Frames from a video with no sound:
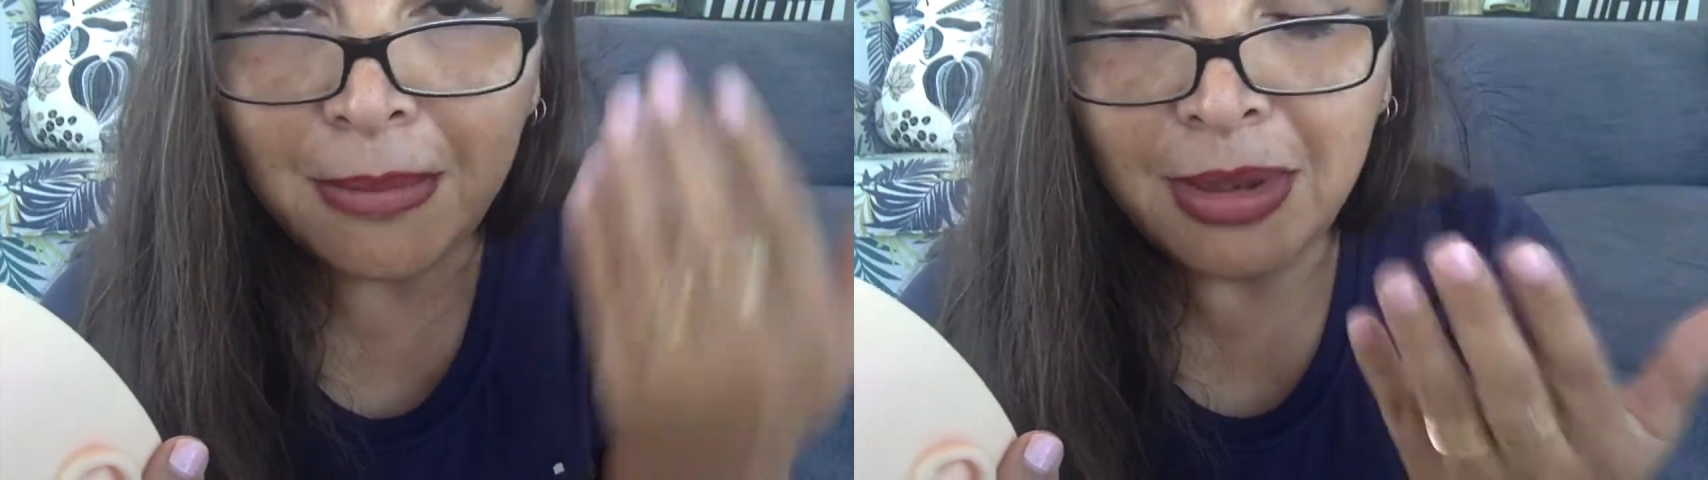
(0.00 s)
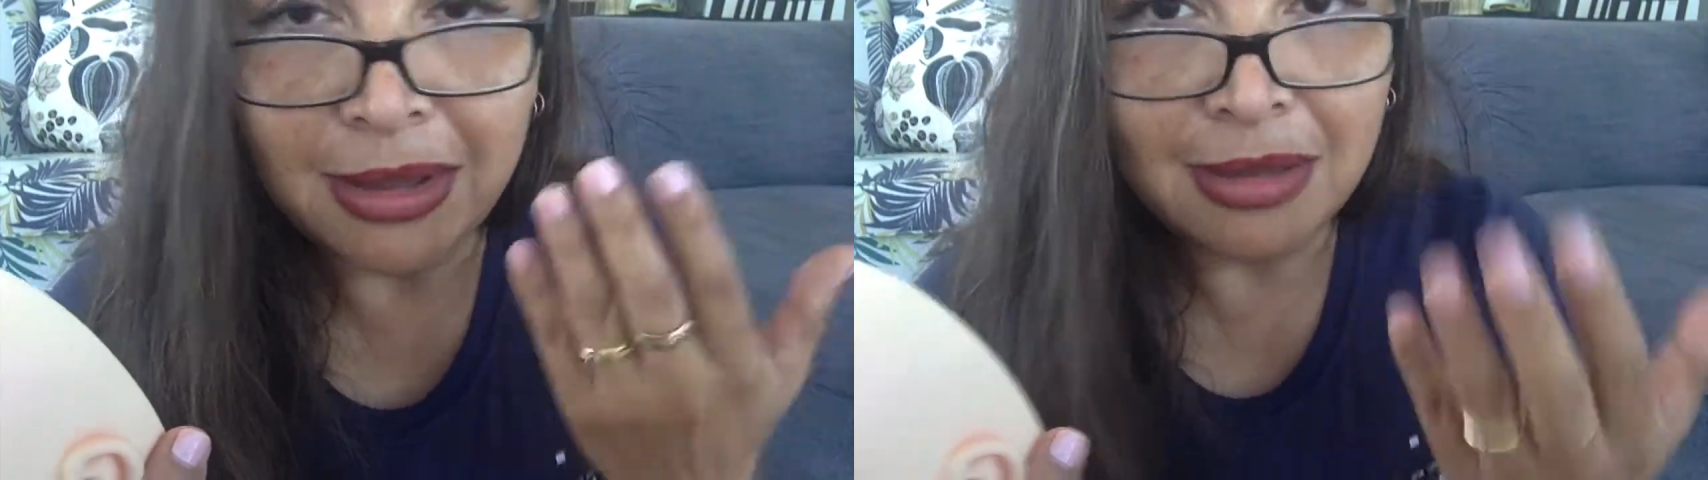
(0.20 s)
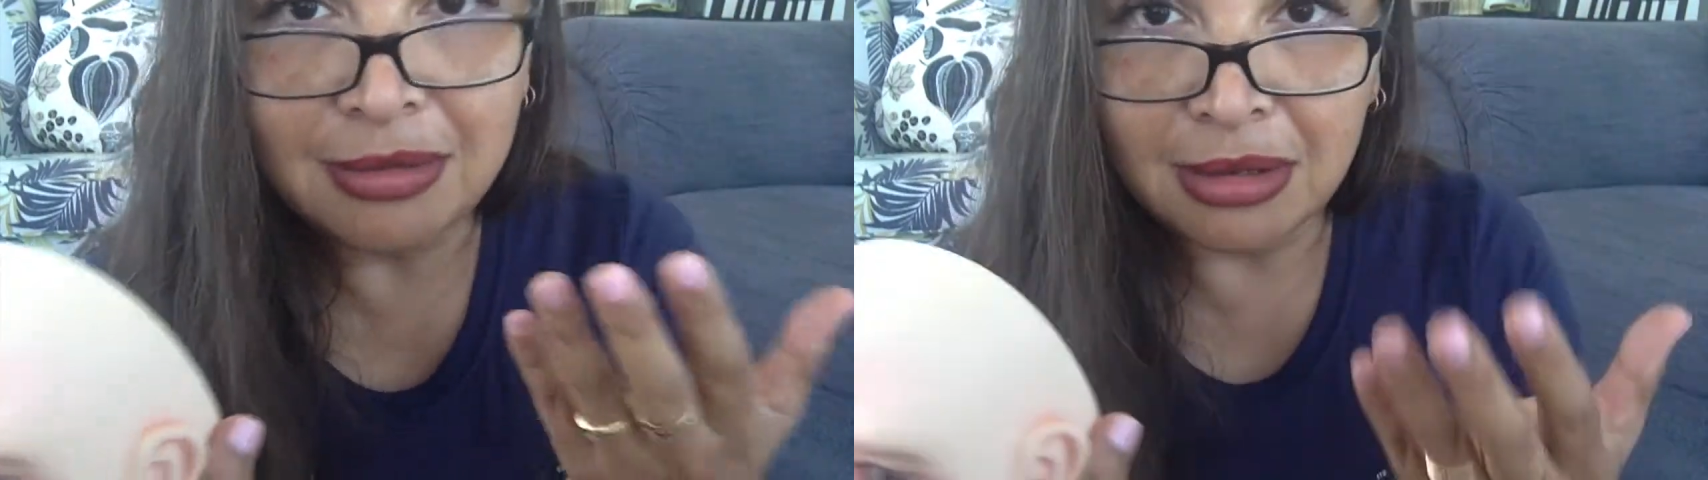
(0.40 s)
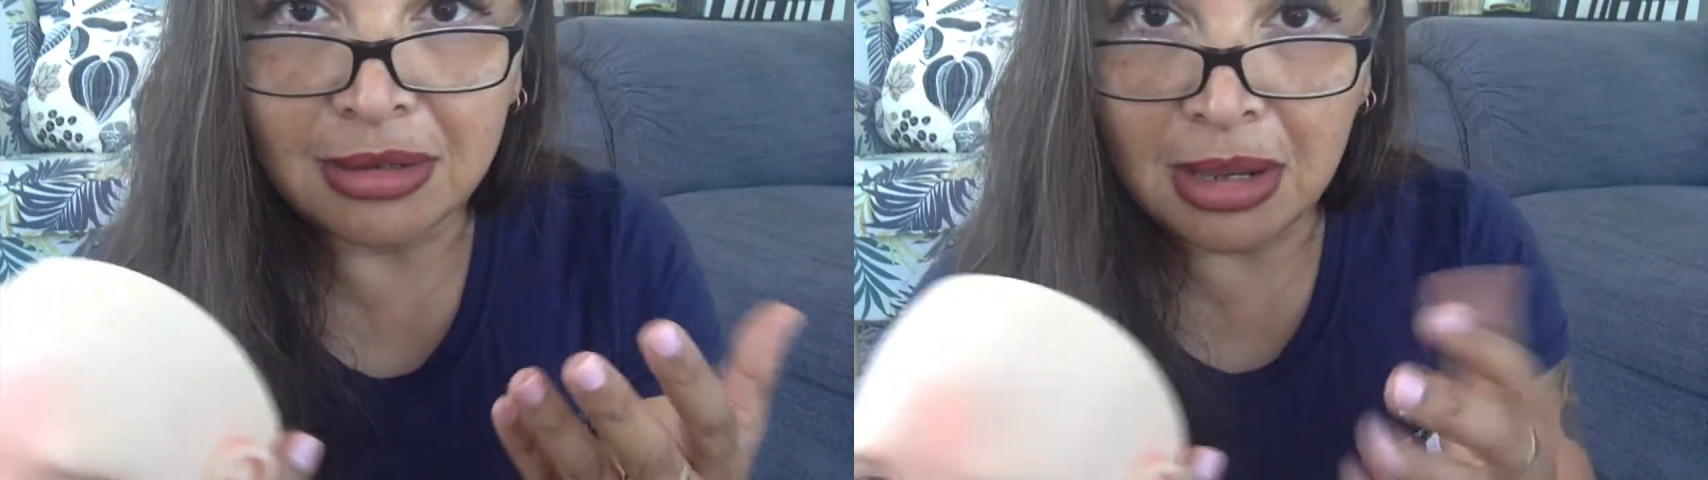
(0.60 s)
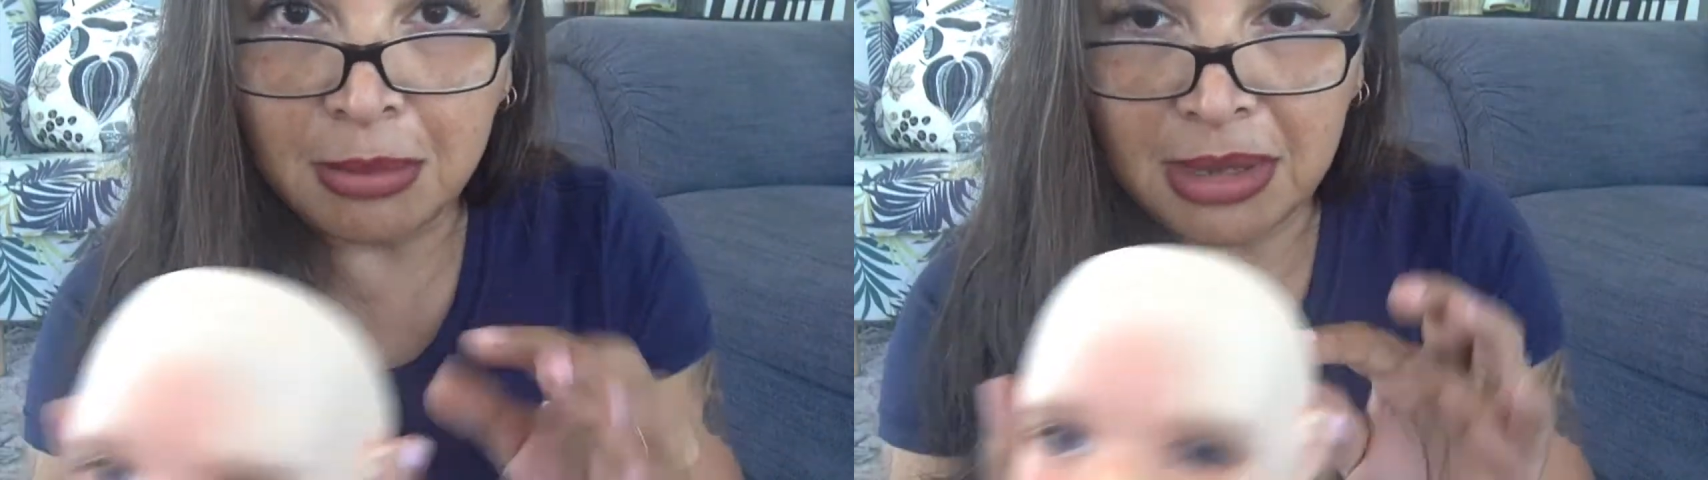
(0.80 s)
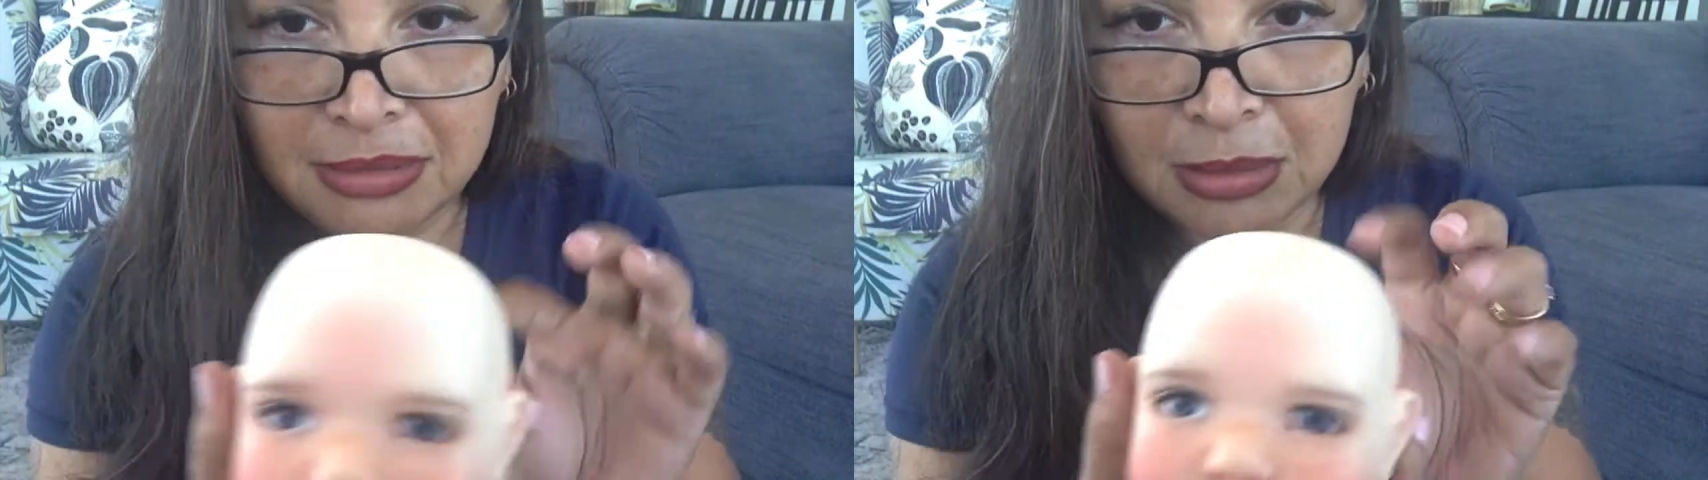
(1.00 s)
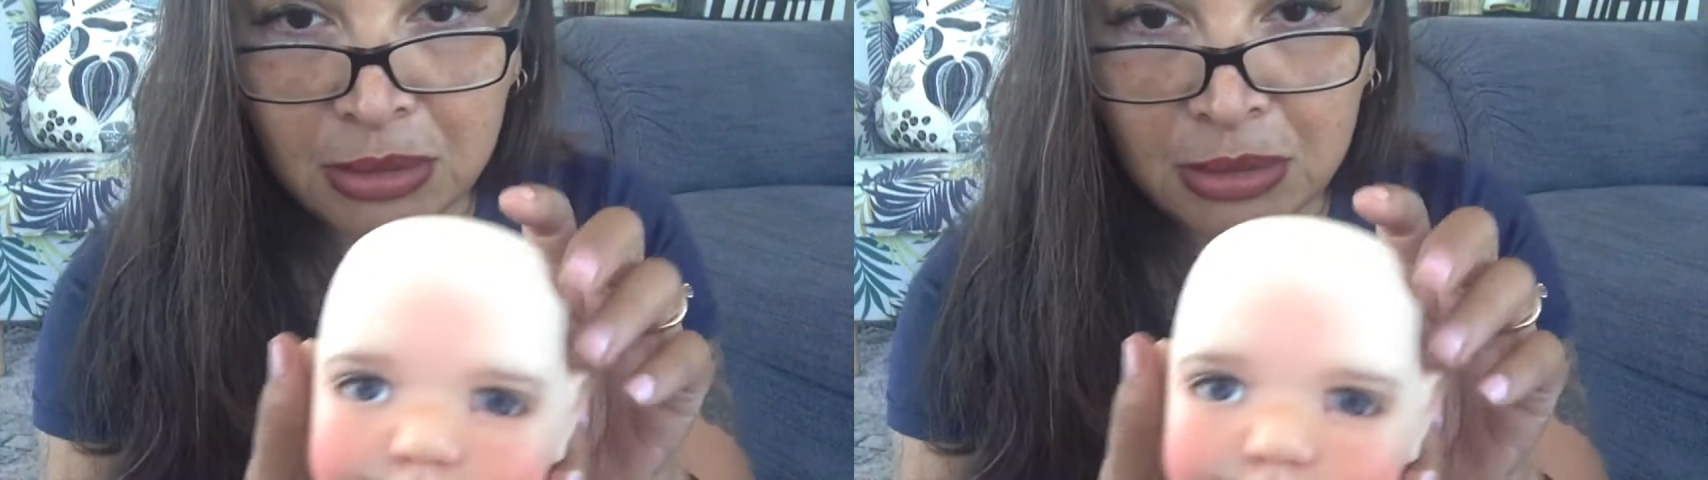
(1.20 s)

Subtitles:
like I said, that makes them